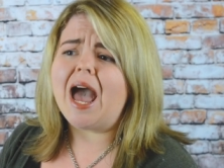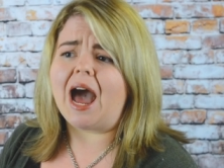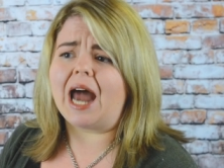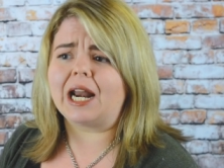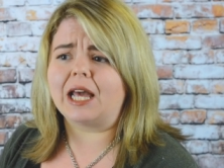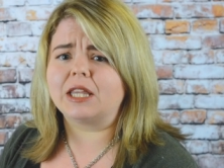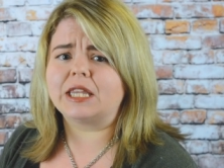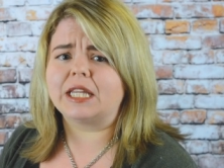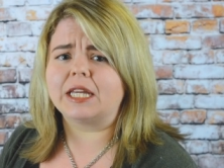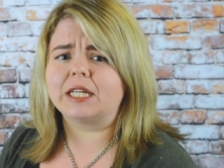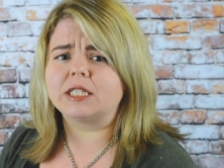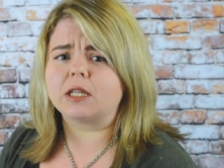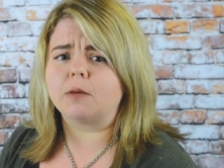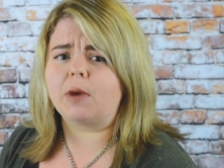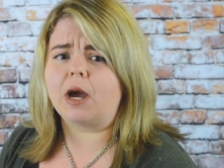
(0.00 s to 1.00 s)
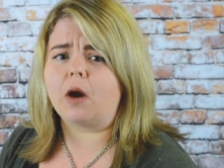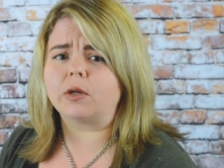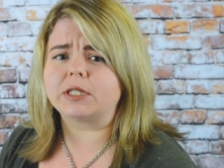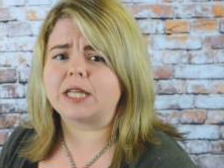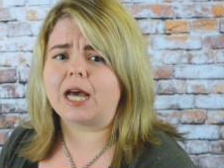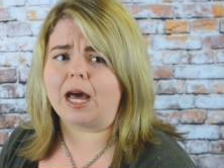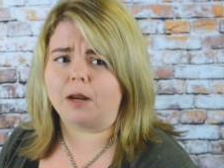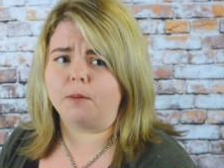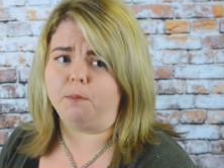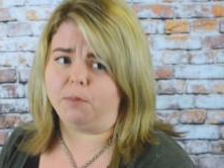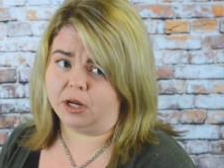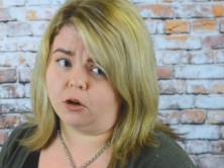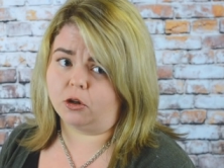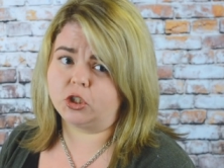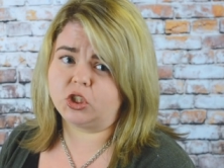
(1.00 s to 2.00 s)
And I think somehow it's had a
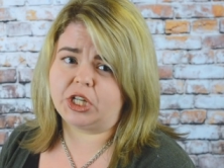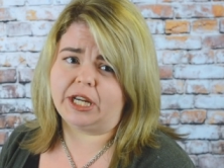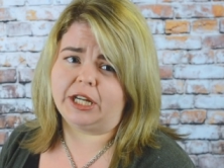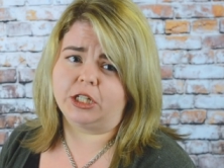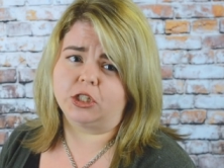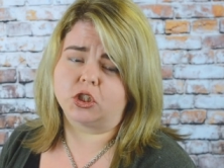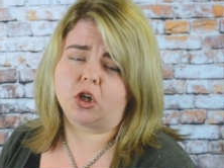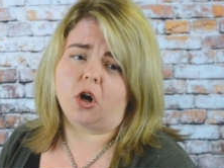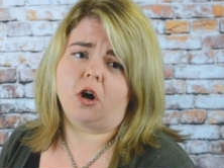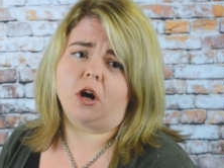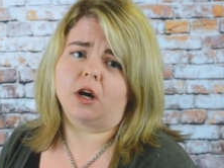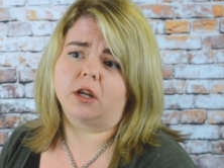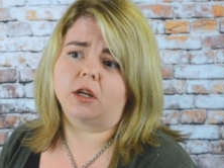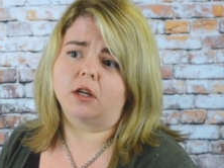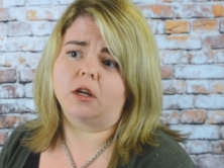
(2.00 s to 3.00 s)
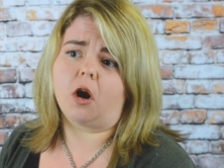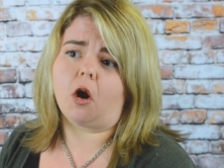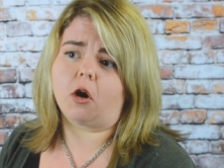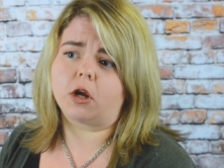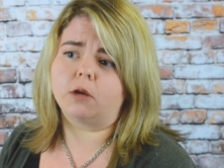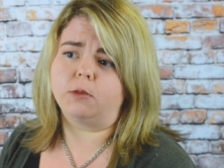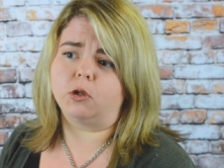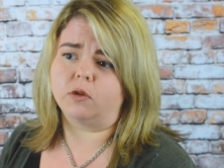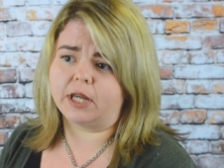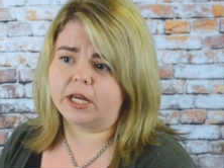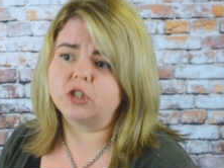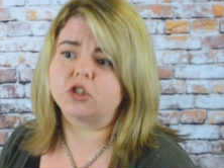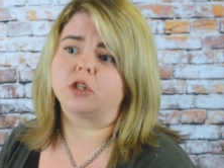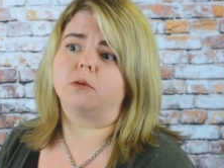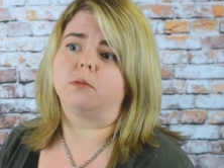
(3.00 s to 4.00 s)
bigger change on our
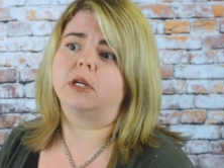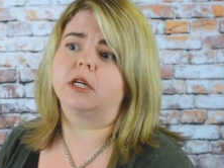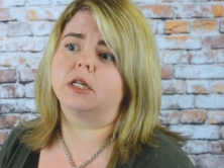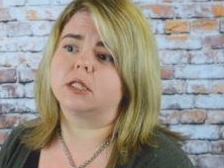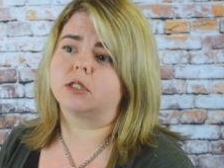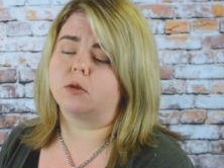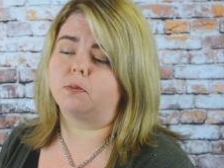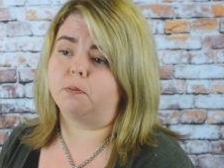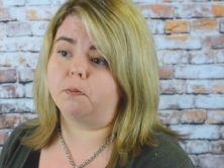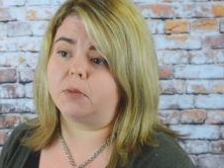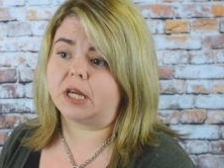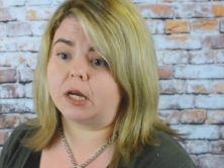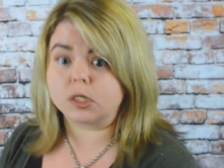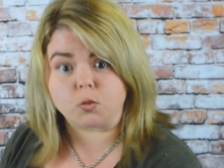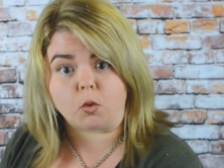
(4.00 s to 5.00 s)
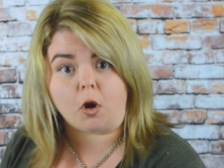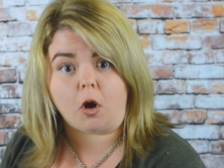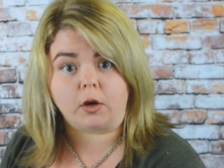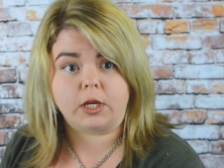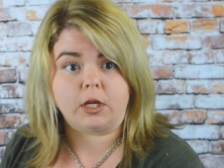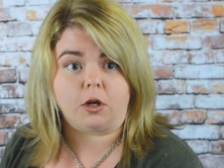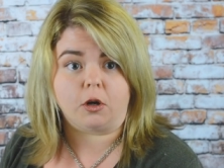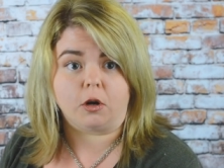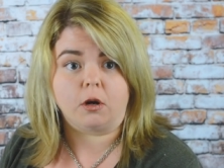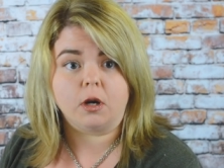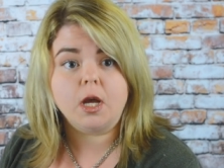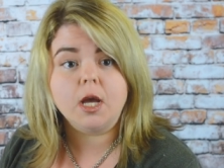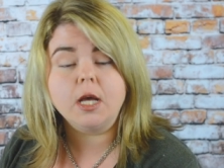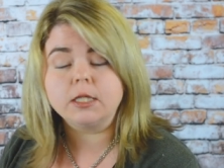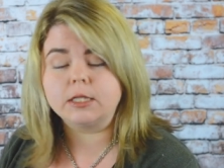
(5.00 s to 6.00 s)
communication because, because we're all here
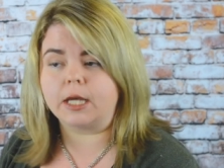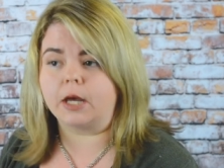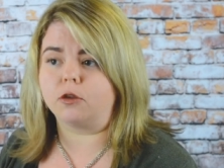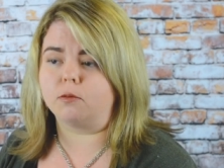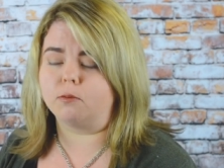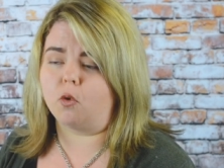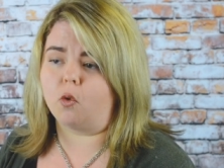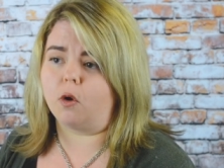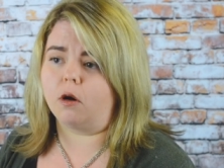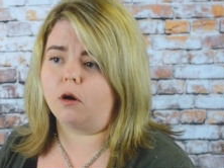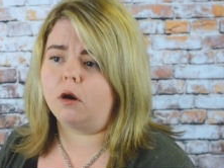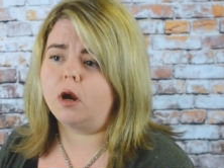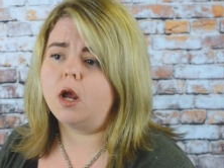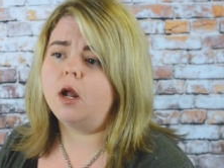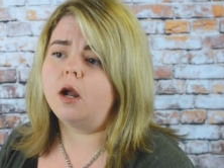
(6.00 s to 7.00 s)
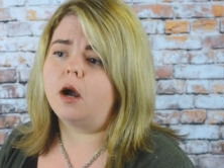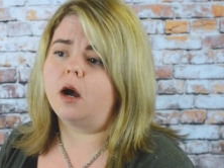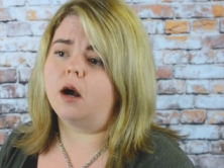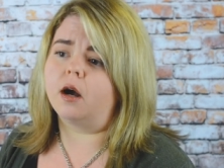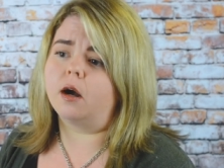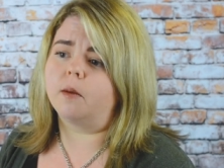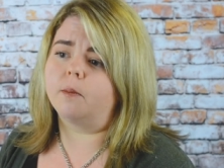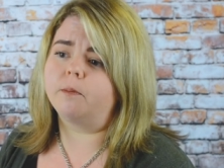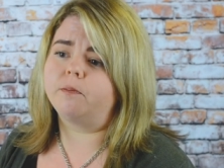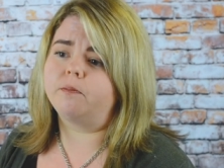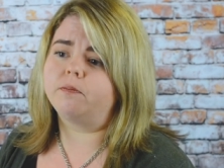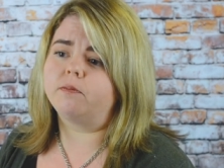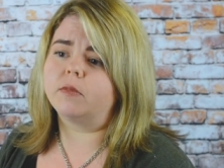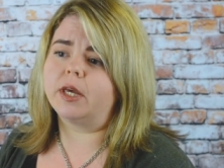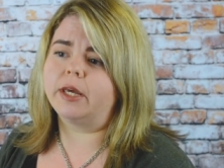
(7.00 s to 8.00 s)
together more, um,
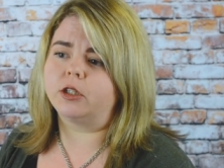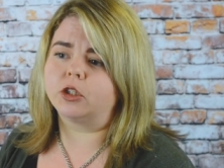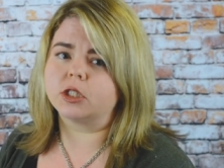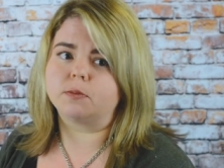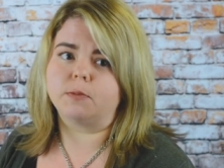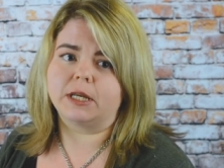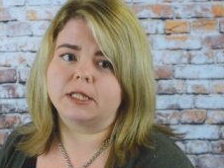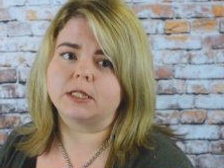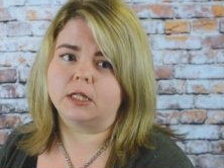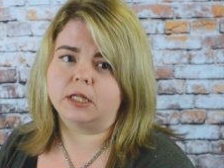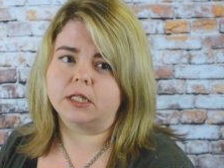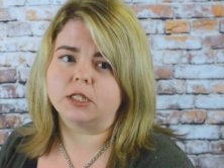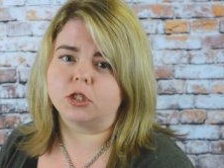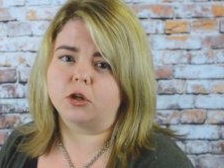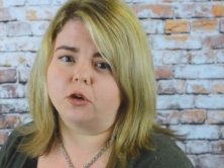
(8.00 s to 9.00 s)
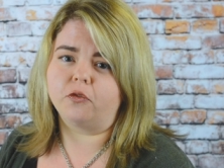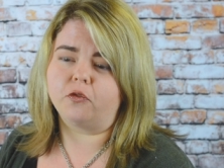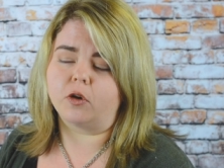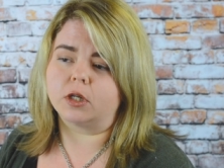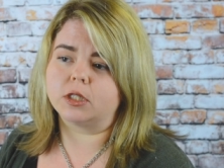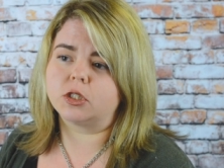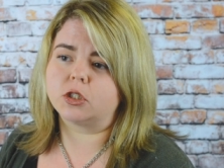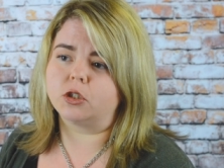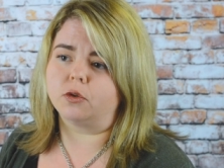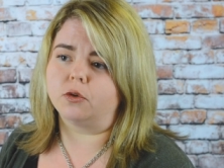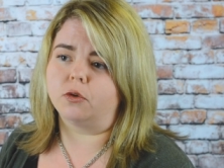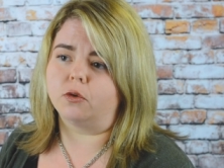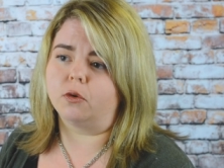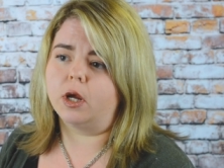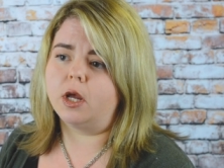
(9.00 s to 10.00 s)
it just makes it easier for us
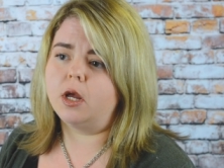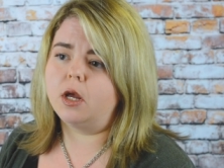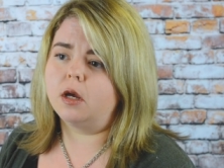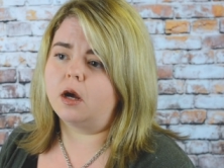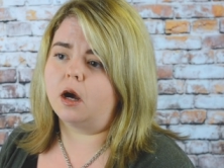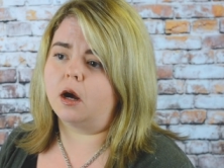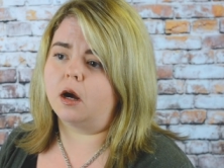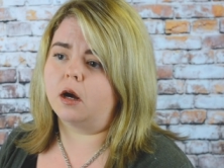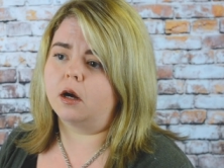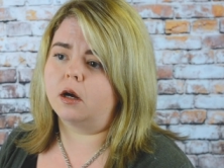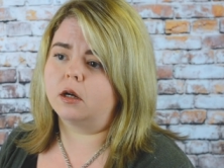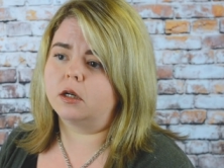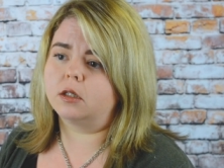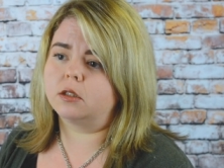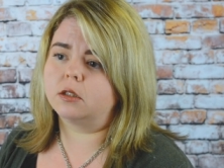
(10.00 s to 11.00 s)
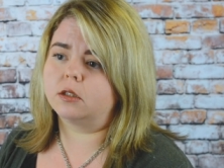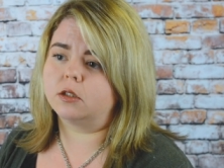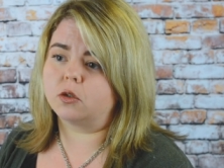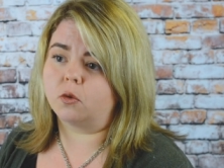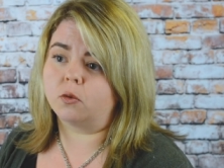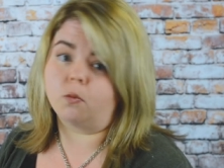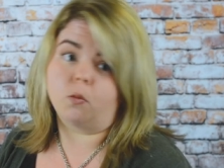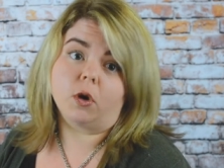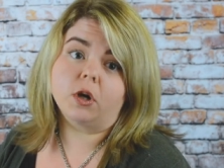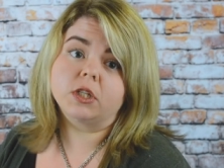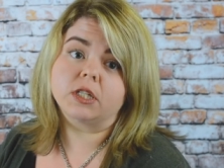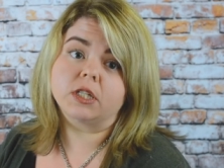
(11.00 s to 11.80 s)
to, uh, to work